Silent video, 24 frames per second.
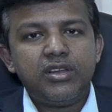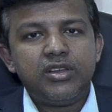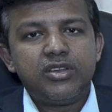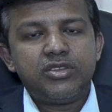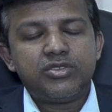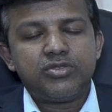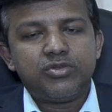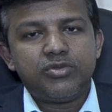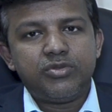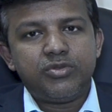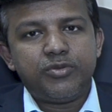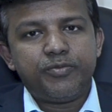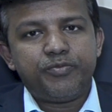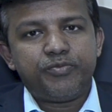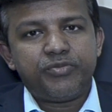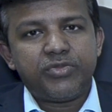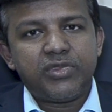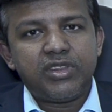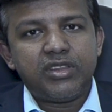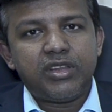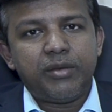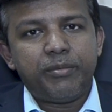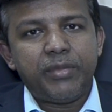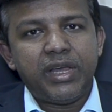so
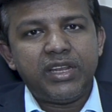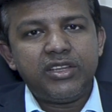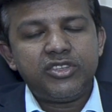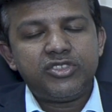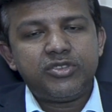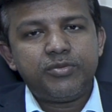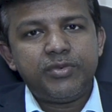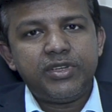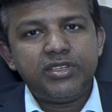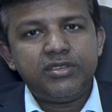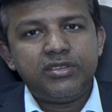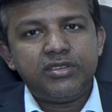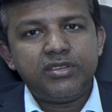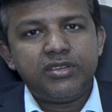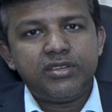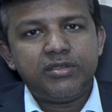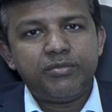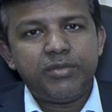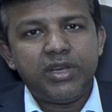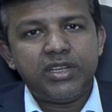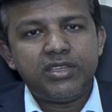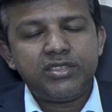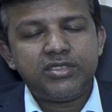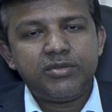the management,
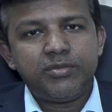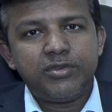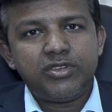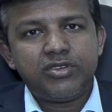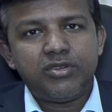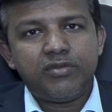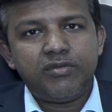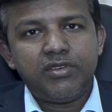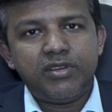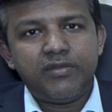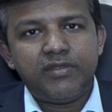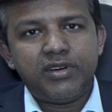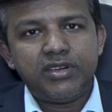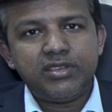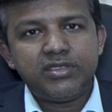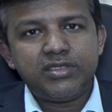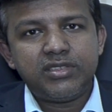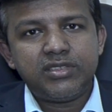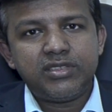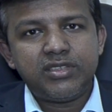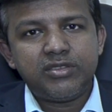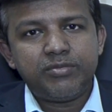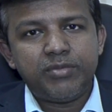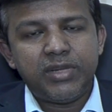management of liver
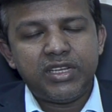diseases,